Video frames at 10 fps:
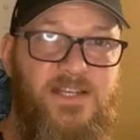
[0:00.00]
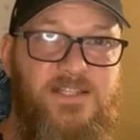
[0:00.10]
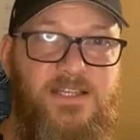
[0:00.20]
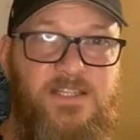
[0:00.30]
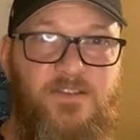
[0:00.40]
The
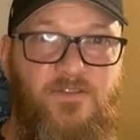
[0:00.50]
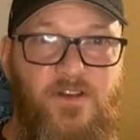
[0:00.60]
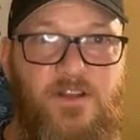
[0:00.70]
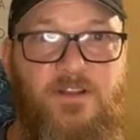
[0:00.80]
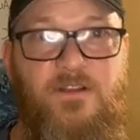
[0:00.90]
next thing is a
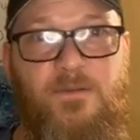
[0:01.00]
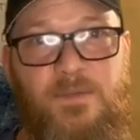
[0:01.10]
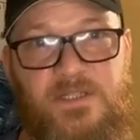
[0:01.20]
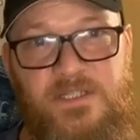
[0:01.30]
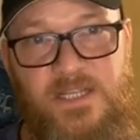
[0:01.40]
funnel.
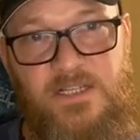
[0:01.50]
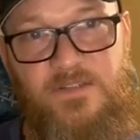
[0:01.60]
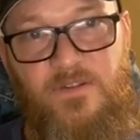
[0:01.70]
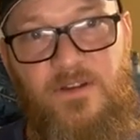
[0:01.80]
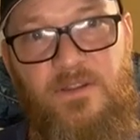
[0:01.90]
Build a
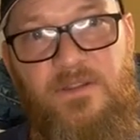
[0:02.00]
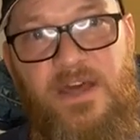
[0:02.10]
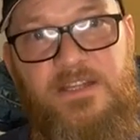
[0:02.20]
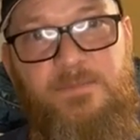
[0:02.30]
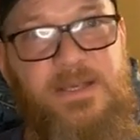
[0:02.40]
sales
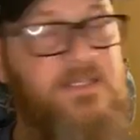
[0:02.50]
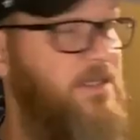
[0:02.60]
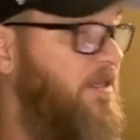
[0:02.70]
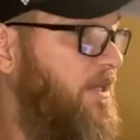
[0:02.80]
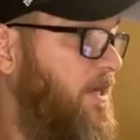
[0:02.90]
funnel. That is
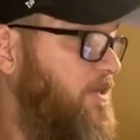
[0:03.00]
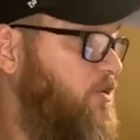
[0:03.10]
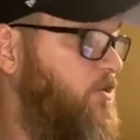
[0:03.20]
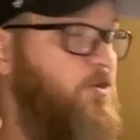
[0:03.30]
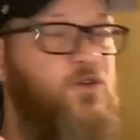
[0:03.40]
basically
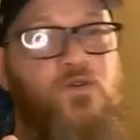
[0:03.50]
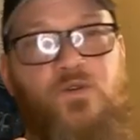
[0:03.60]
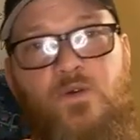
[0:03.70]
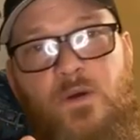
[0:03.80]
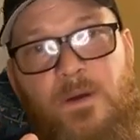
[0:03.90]
a
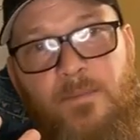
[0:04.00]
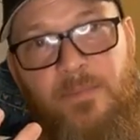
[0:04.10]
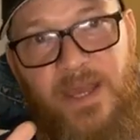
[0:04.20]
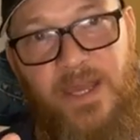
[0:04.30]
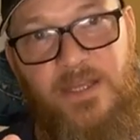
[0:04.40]

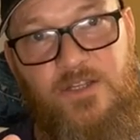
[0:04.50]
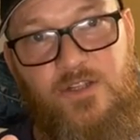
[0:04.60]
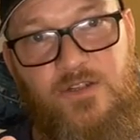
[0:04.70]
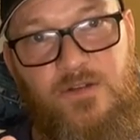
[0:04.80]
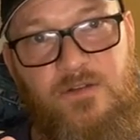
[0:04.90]

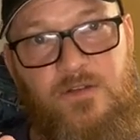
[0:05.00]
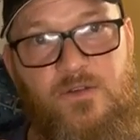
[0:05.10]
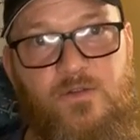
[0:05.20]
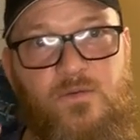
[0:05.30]
two-page.